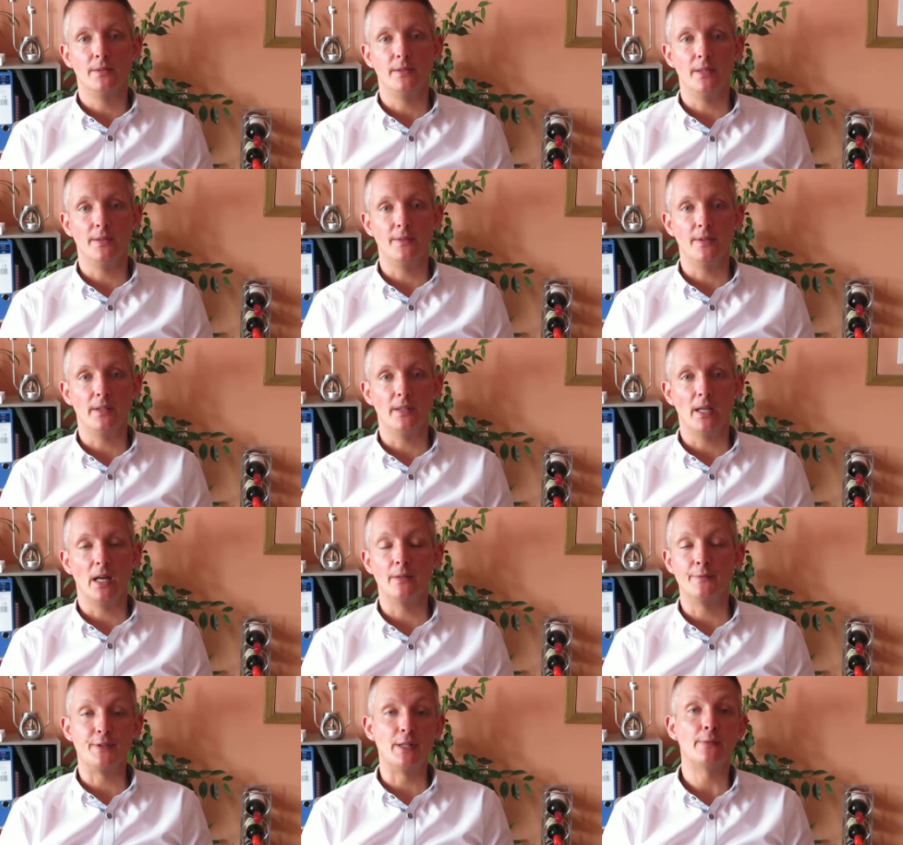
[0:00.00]
that
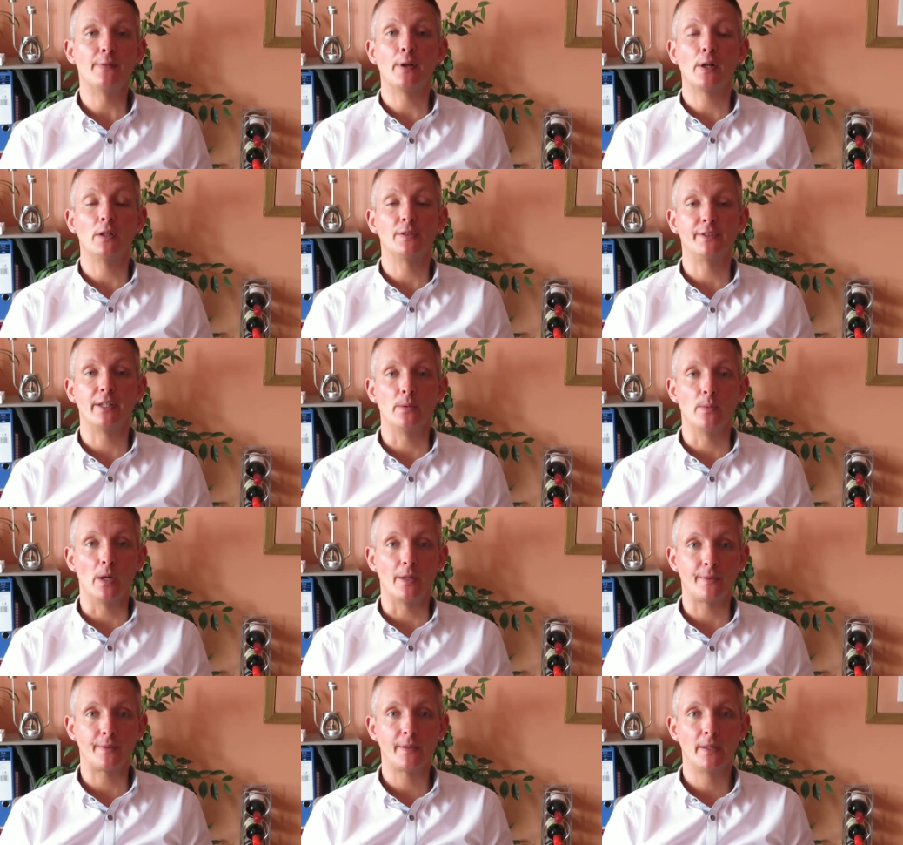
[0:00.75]
they have difficulty
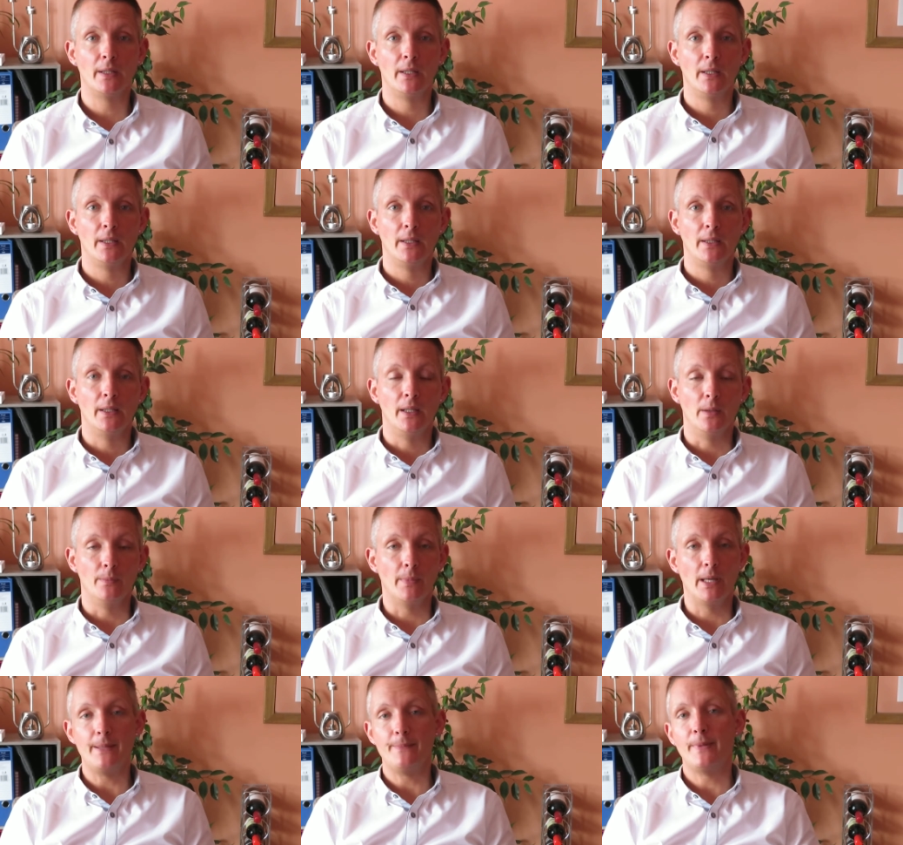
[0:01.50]
with.
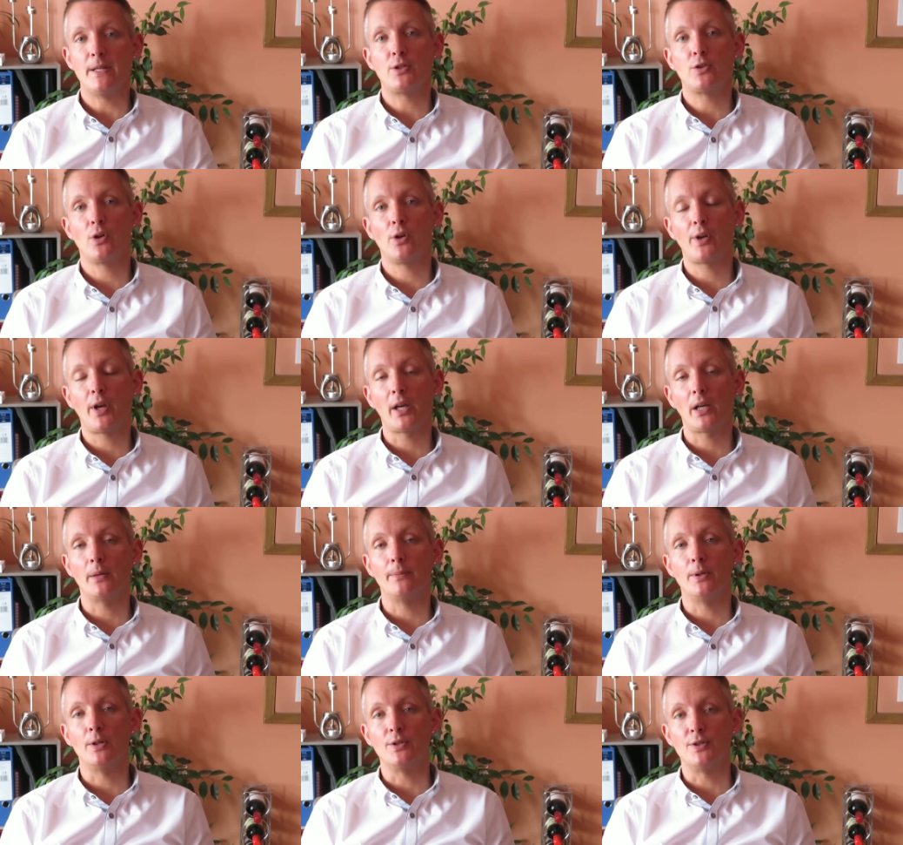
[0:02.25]
It might be
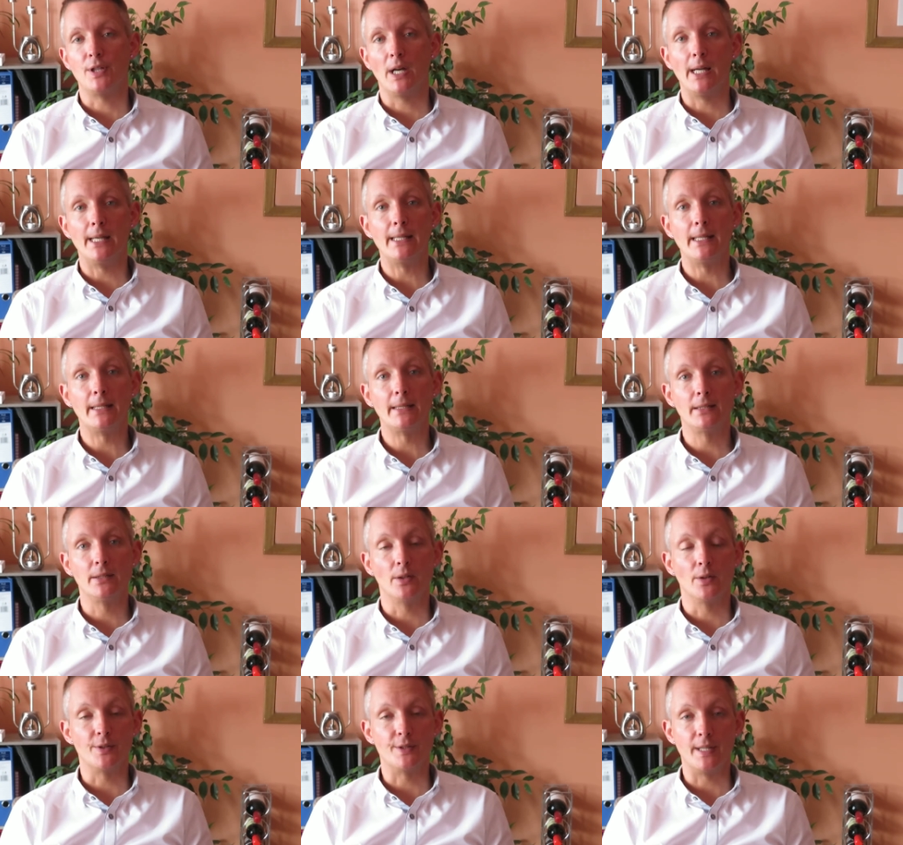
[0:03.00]
talking about
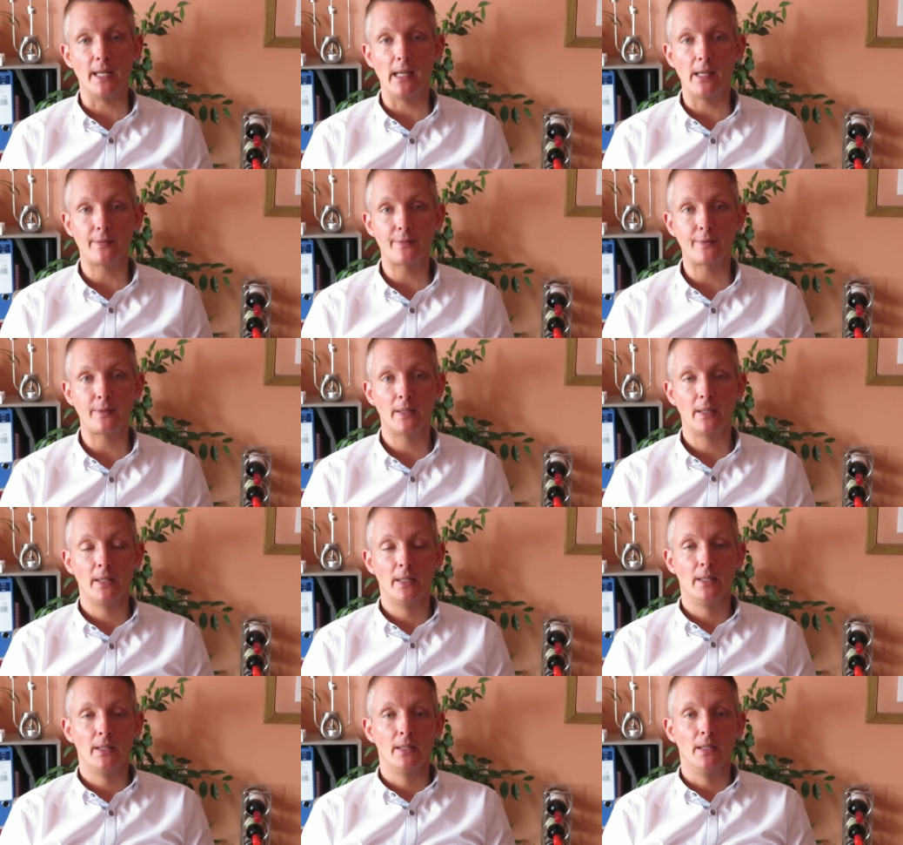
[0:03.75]
dying or death,
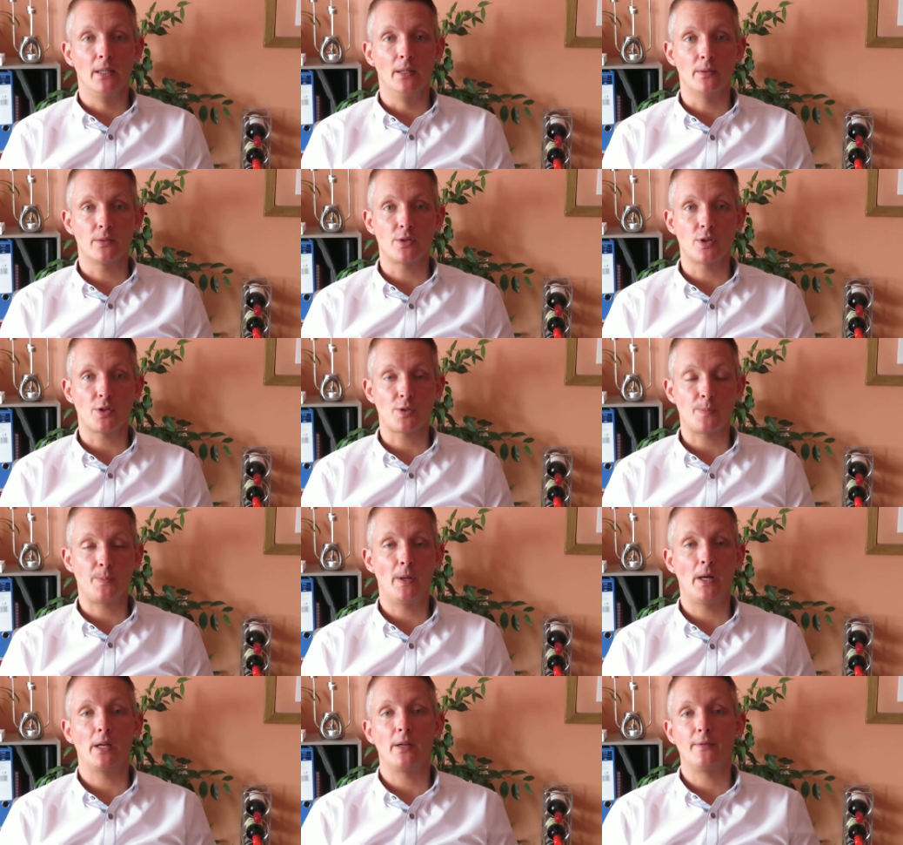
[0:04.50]
uh, which
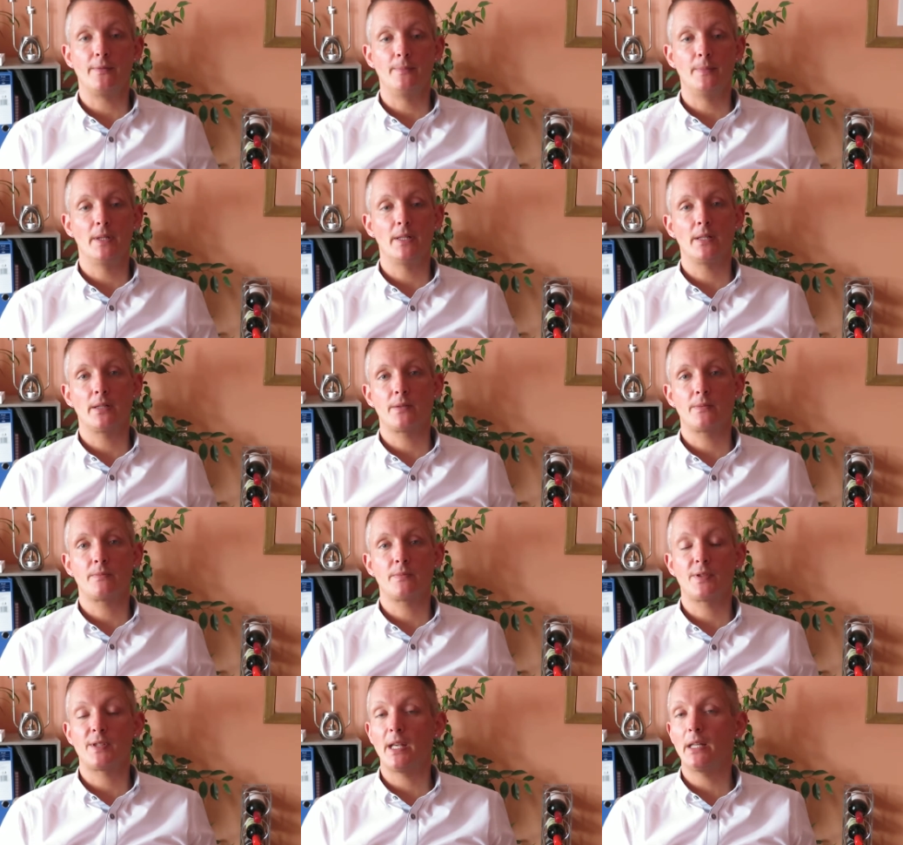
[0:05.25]
is part of my
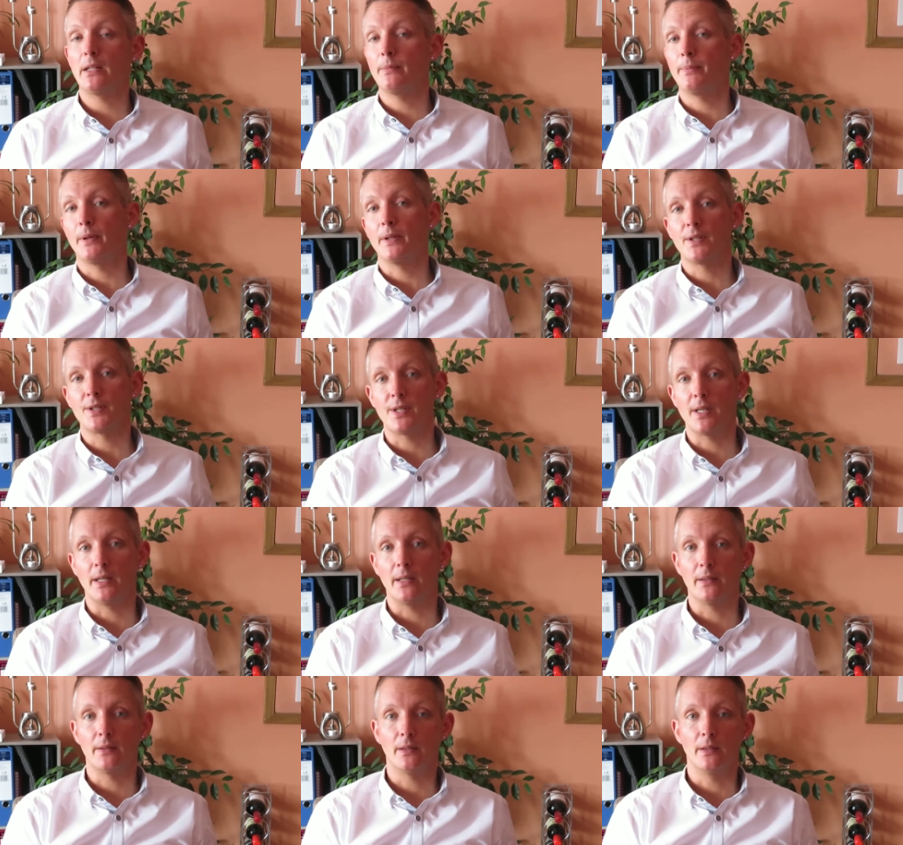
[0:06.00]

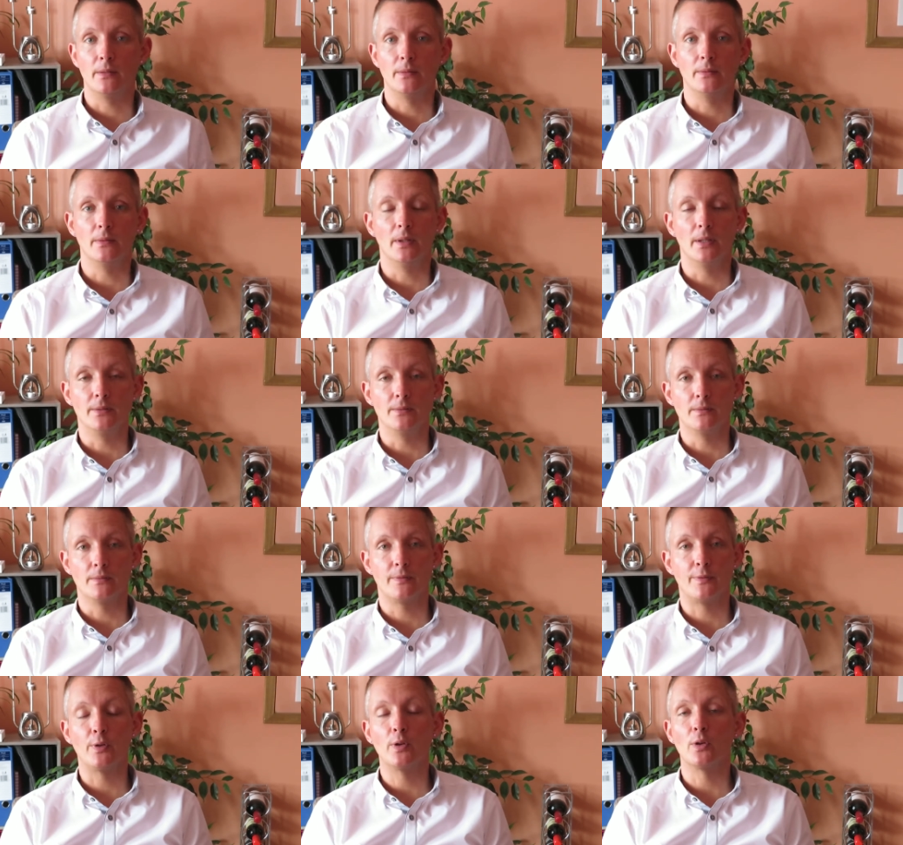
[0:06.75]
celebrancy and,
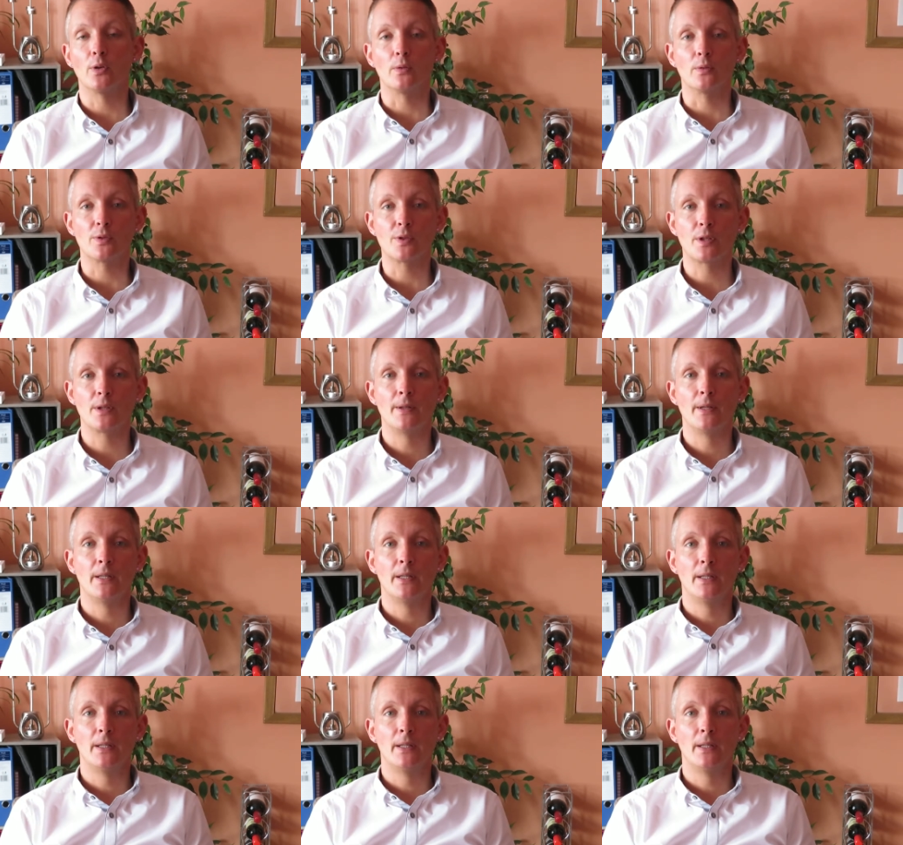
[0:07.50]
and funerals.